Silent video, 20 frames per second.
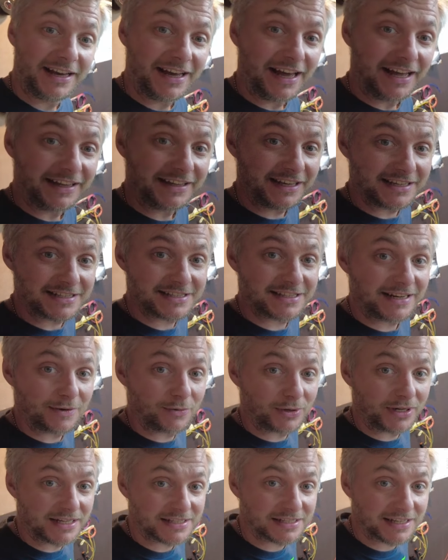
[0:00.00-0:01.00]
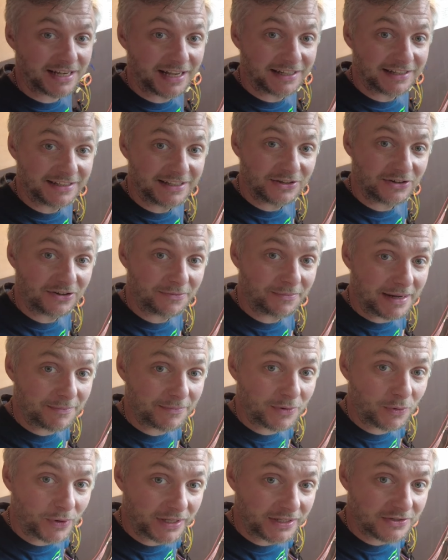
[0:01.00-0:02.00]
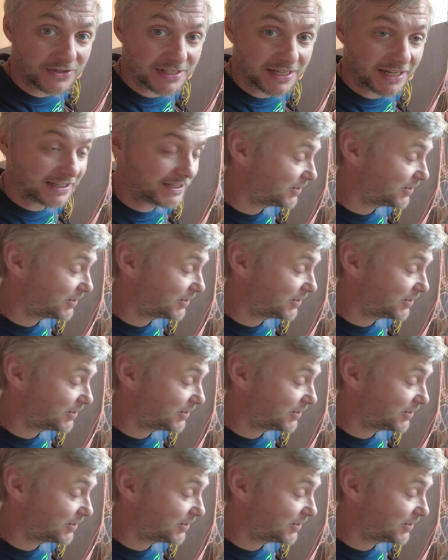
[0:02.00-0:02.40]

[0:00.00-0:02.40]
And yesterday when I said, do you remember when you said